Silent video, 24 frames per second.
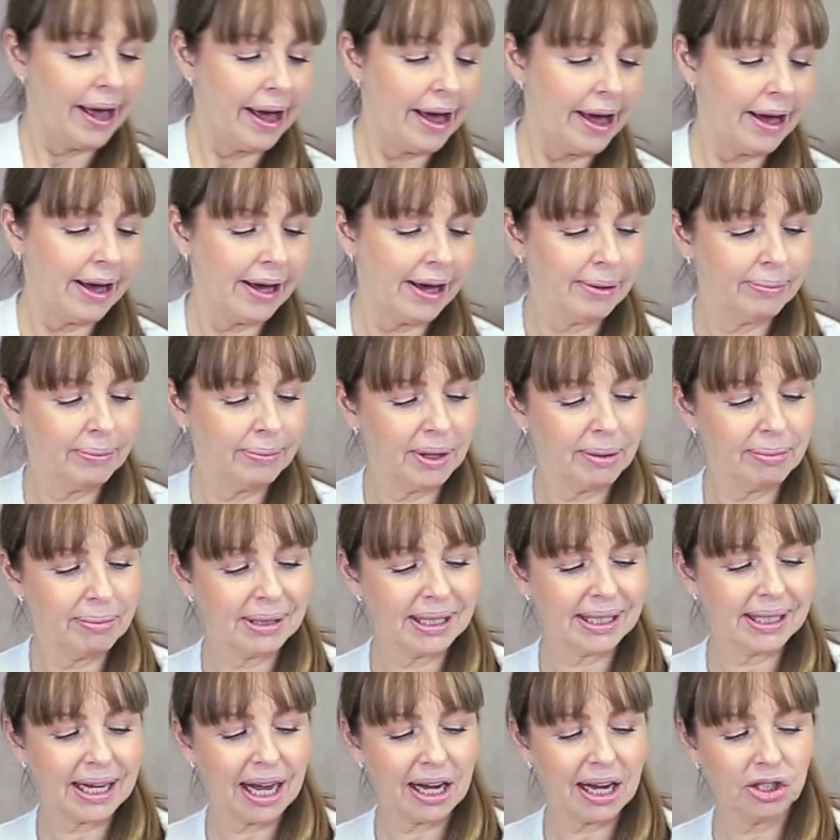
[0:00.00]
The
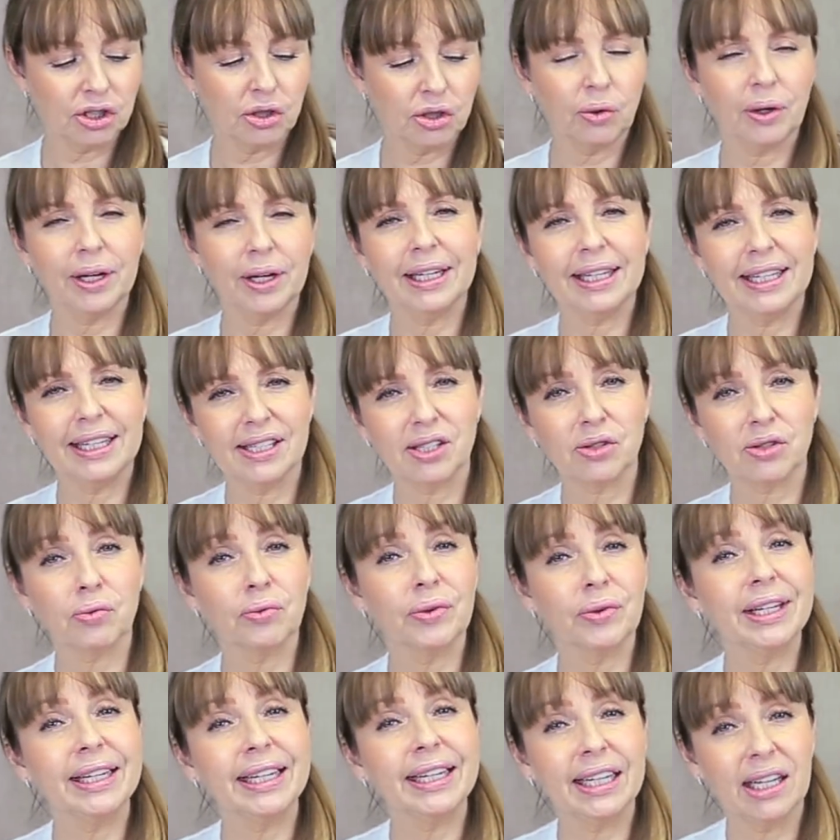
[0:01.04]
massage oil is a
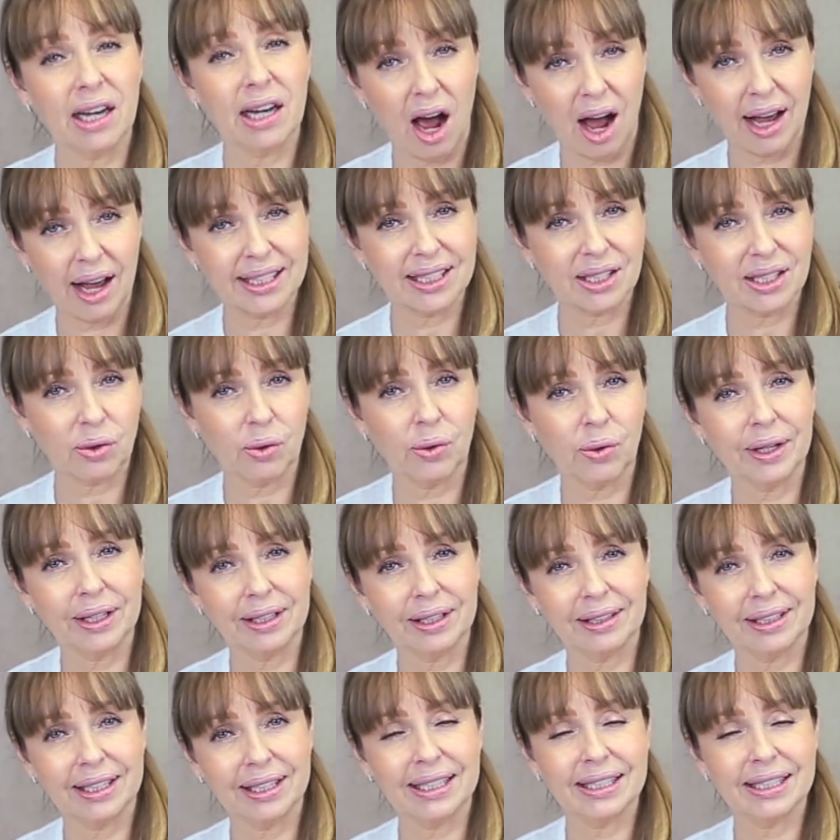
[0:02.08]
really nice oil.